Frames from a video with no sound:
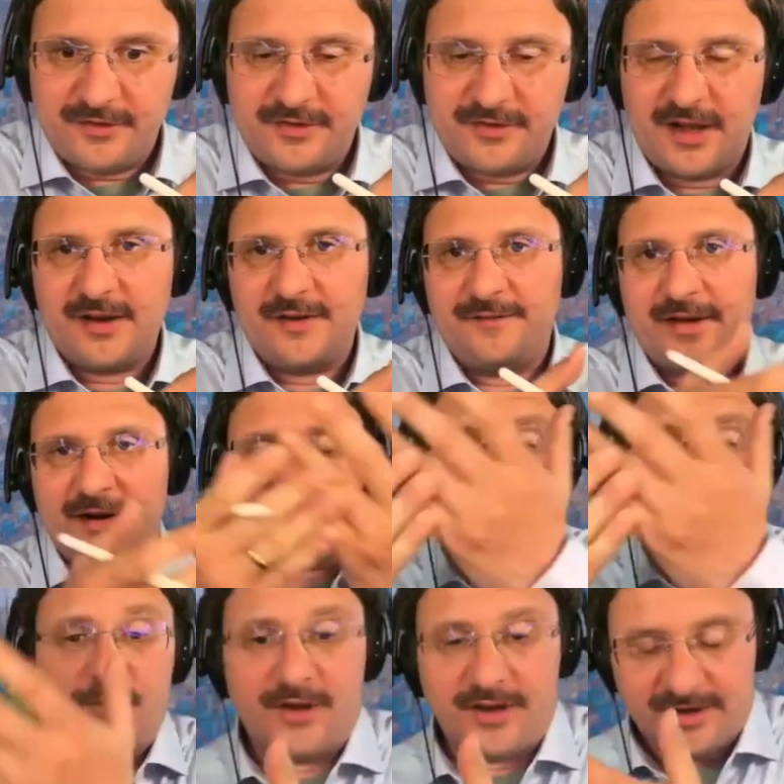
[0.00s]
result and vectors
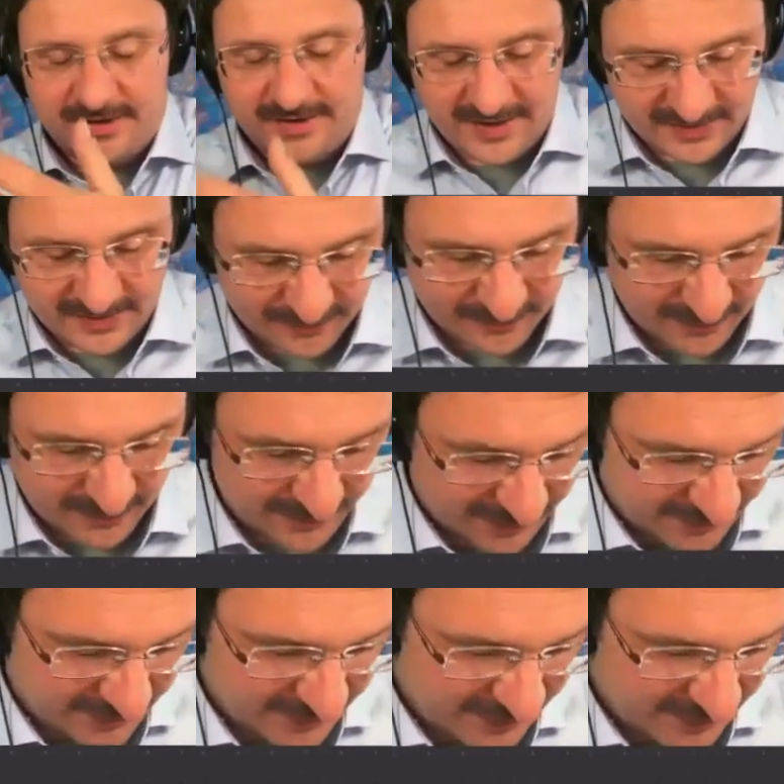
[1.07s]
that will get a negative result.